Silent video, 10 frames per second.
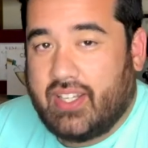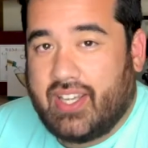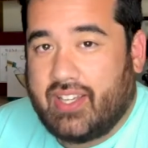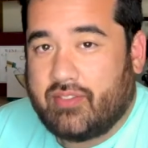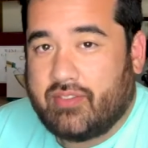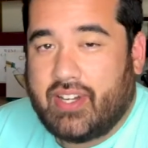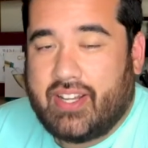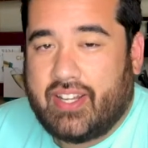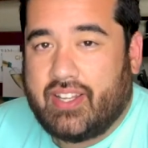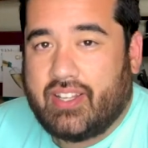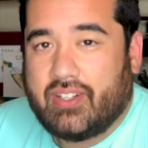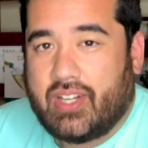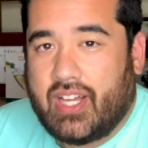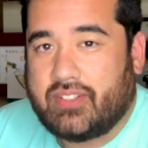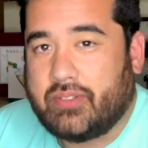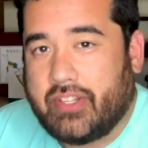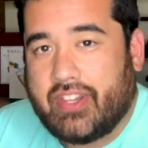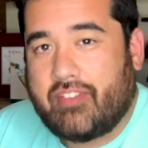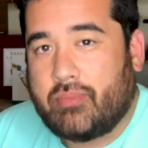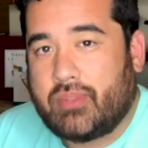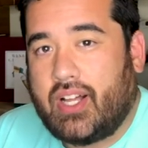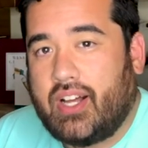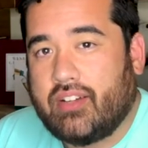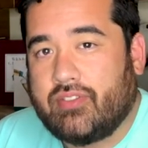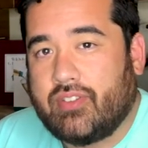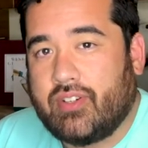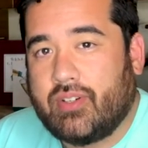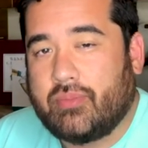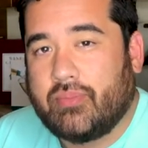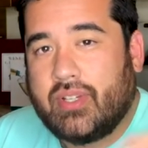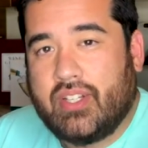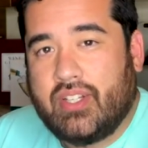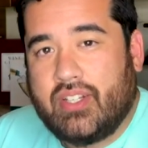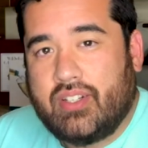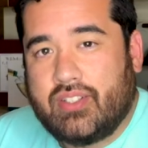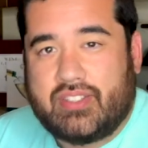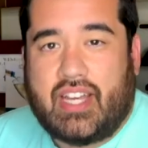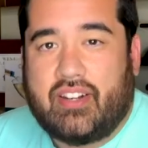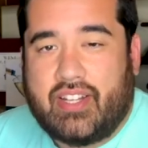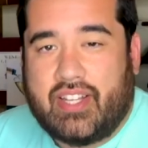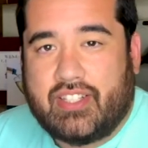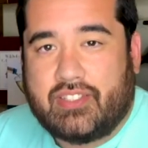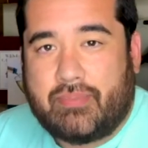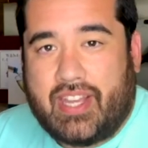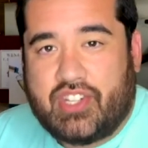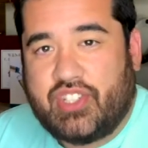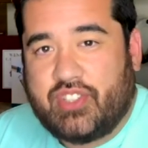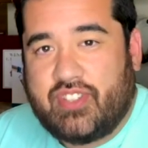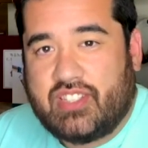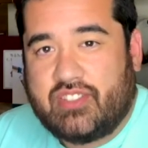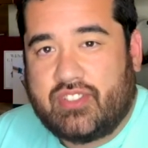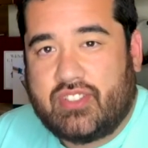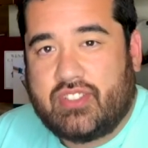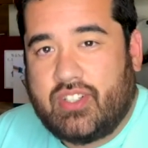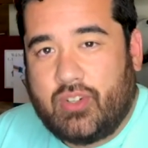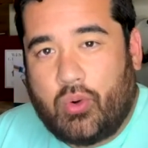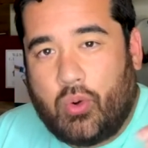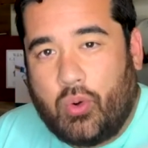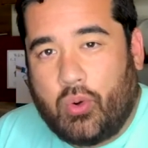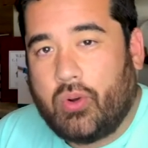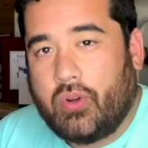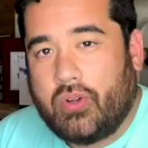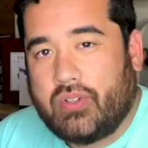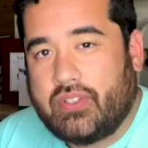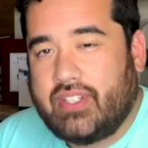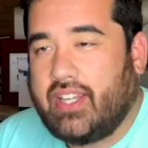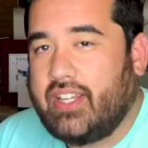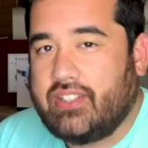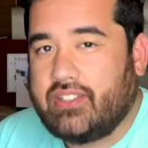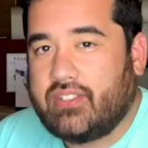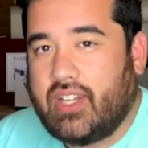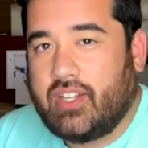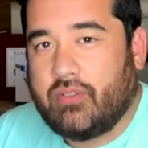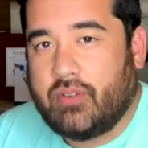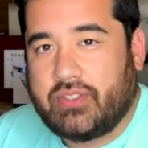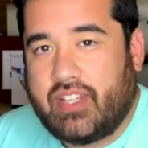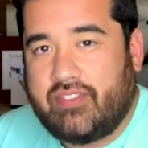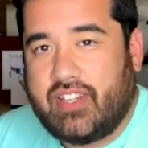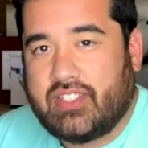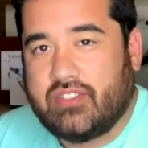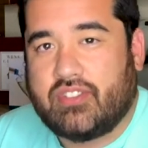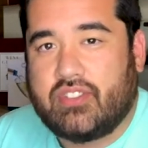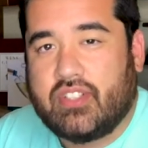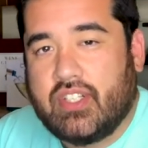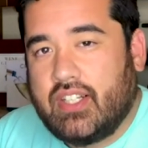And Friday, I'll either have a blog from Saturday's Mac and Cheese Festival or today's Rosé Festival.